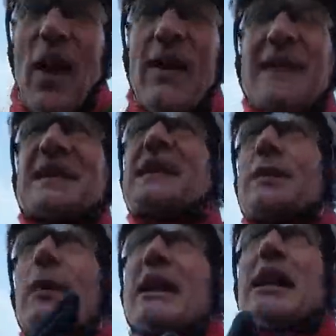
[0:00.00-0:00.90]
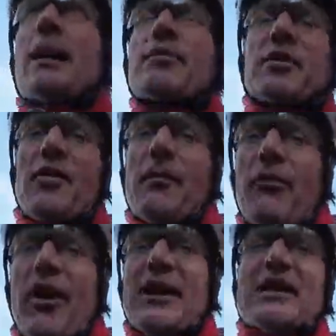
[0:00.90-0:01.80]
that's the thing, when it comes to rim
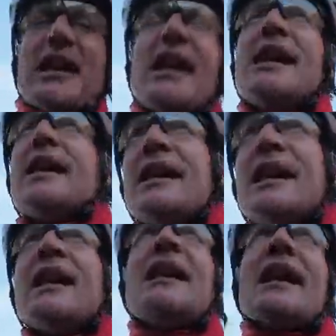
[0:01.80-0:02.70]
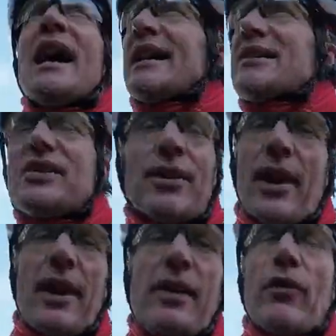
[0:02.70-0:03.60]
brakes, it's
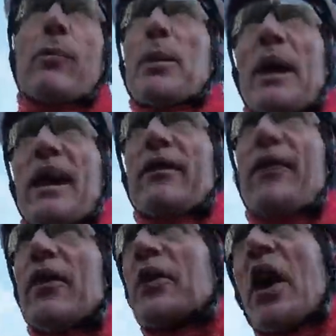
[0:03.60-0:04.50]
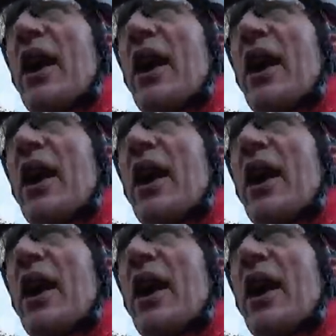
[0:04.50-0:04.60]
not a level playing field.